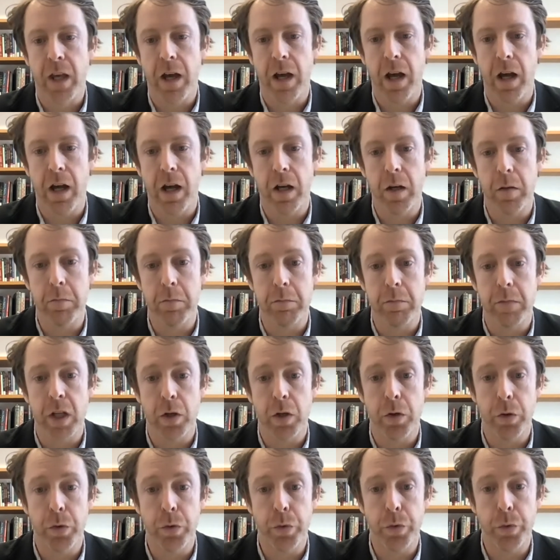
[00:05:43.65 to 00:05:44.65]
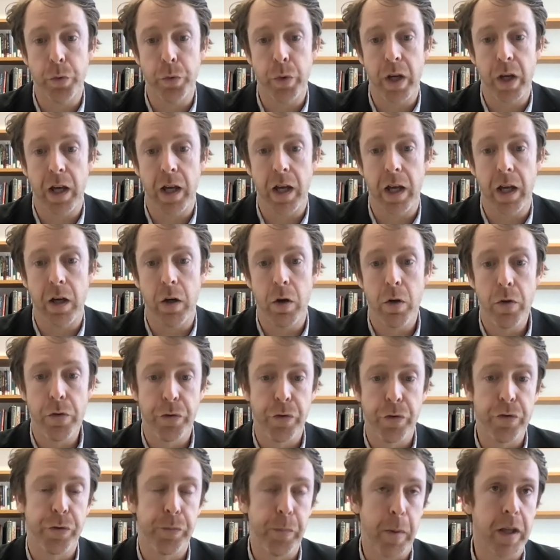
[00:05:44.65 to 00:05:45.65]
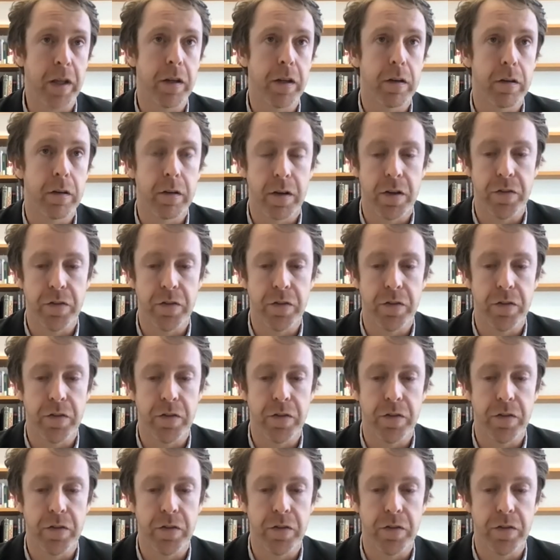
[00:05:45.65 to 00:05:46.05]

um, who uh, also spent